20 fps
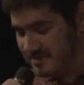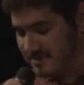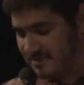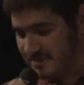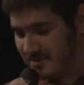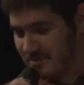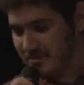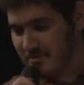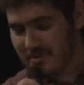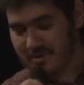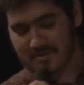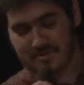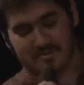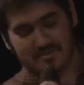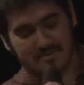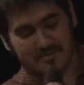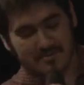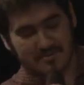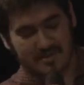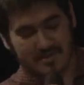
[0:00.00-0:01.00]
a quote
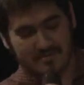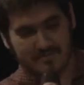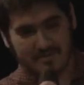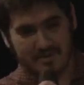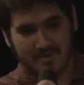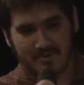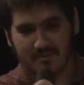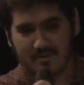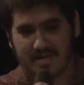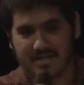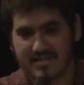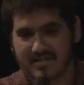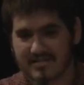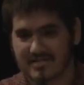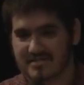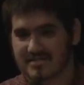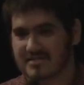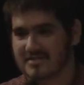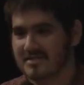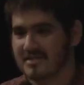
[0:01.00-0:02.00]
from the
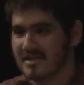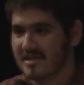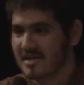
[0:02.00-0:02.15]
greatest